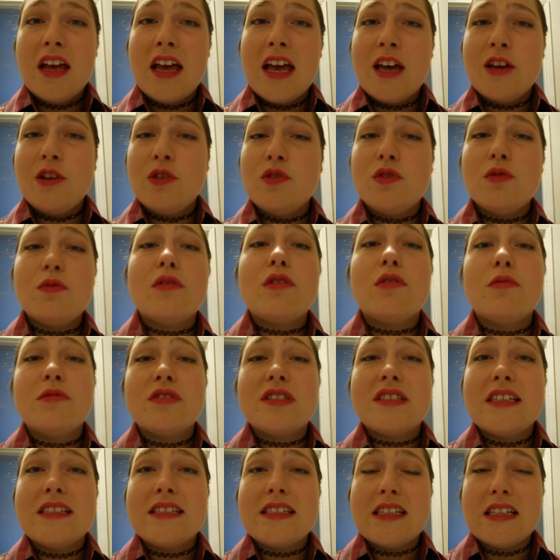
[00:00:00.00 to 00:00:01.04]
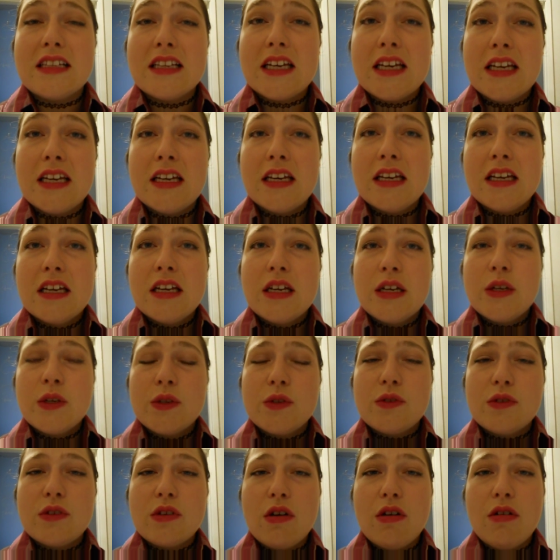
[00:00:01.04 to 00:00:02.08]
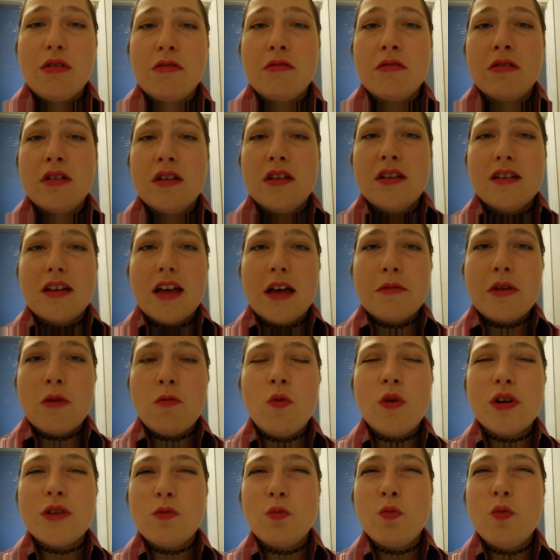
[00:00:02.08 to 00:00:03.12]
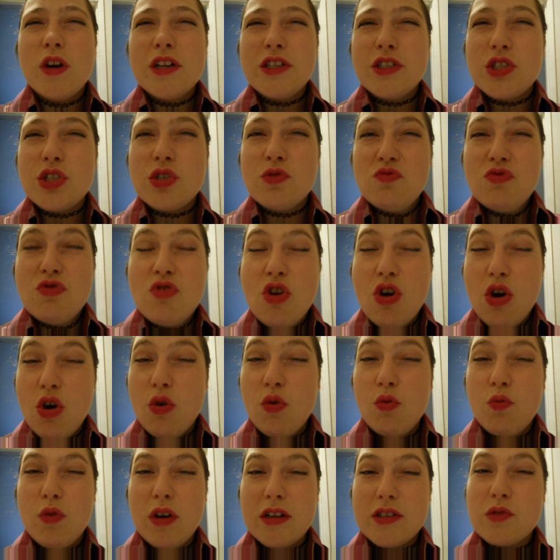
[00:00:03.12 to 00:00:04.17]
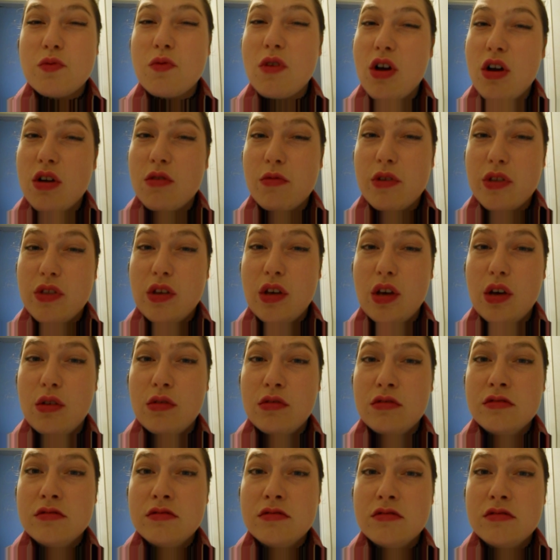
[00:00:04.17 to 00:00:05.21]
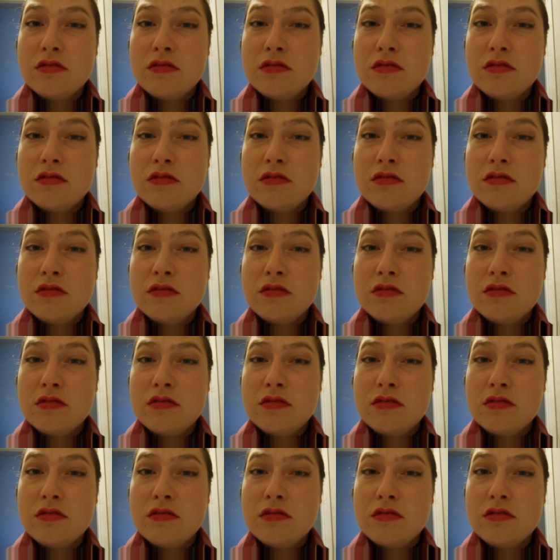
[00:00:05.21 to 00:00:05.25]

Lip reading: and you do it almost instantly. So, I mean, once you know what's wrong with you,